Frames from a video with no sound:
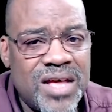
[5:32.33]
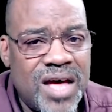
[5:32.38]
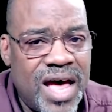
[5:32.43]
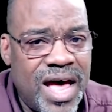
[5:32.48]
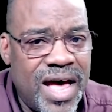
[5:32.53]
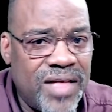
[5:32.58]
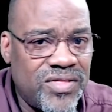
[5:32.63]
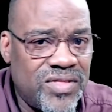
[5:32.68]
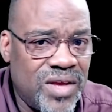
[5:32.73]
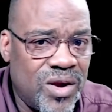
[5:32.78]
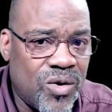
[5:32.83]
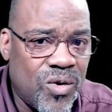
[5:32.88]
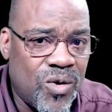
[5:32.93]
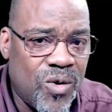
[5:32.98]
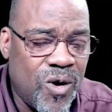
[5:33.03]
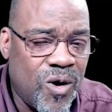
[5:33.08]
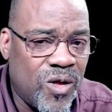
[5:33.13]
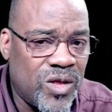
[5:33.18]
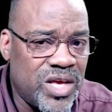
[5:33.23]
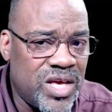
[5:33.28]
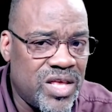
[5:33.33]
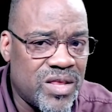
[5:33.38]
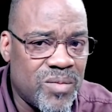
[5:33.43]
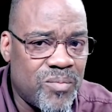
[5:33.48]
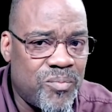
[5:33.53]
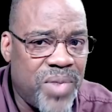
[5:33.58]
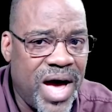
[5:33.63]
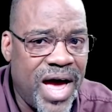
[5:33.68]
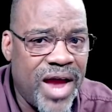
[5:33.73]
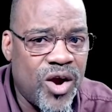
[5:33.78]
Uh, they're all
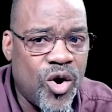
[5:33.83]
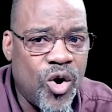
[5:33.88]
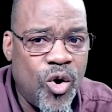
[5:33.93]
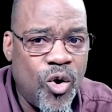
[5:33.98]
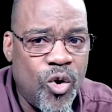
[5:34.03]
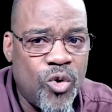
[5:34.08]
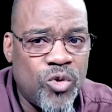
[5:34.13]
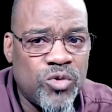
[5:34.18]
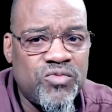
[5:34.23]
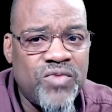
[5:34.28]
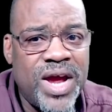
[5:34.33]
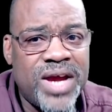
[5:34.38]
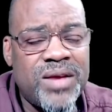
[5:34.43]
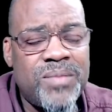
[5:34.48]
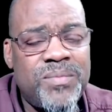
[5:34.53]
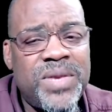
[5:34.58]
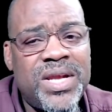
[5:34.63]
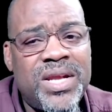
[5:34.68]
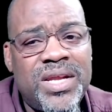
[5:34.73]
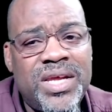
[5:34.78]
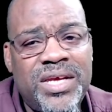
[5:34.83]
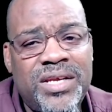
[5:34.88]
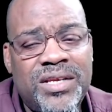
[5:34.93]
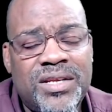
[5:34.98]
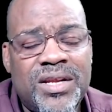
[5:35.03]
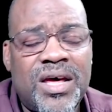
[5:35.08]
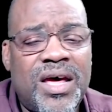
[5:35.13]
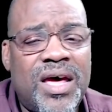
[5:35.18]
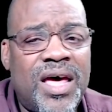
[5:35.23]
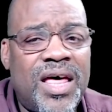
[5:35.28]
either buy or hold recommended.
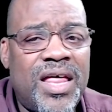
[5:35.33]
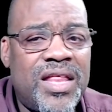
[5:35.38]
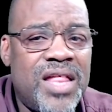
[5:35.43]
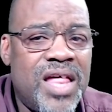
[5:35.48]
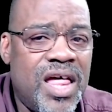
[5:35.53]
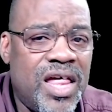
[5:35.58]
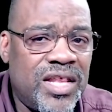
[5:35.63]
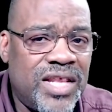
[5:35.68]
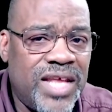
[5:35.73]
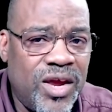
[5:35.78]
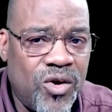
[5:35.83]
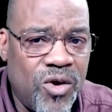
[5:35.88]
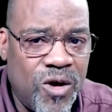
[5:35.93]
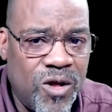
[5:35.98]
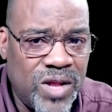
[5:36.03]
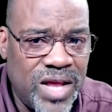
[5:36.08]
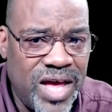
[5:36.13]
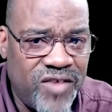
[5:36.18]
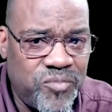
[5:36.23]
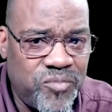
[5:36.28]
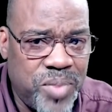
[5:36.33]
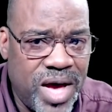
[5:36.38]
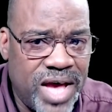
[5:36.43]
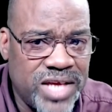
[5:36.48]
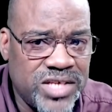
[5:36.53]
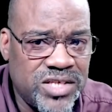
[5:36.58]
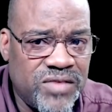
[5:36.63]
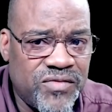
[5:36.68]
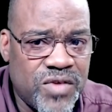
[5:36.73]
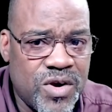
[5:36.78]
Uh, they all have
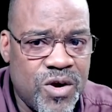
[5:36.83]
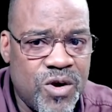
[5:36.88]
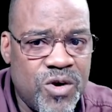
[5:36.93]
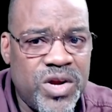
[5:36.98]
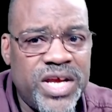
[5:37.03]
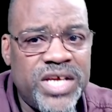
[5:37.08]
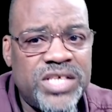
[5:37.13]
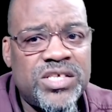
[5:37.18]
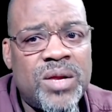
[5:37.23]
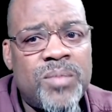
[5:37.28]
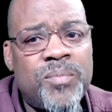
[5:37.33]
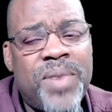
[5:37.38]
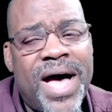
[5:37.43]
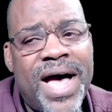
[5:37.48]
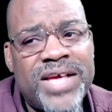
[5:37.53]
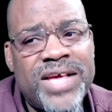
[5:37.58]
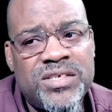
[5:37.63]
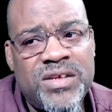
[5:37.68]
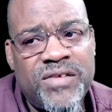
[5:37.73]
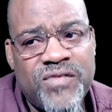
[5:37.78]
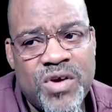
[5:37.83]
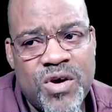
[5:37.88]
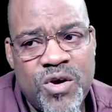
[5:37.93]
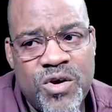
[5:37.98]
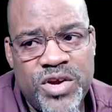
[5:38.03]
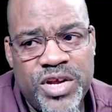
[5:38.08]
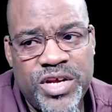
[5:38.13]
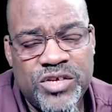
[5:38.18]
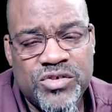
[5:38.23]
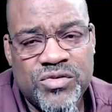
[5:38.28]
positive earnings and positive
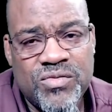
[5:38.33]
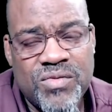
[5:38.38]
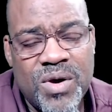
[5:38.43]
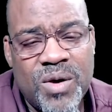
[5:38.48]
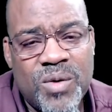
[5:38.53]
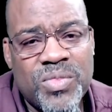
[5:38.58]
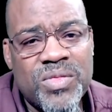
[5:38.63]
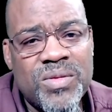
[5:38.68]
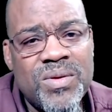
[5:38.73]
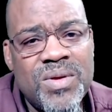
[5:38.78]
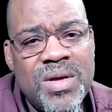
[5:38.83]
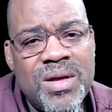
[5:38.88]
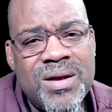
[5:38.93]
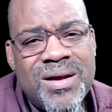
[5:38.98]
earnings growth.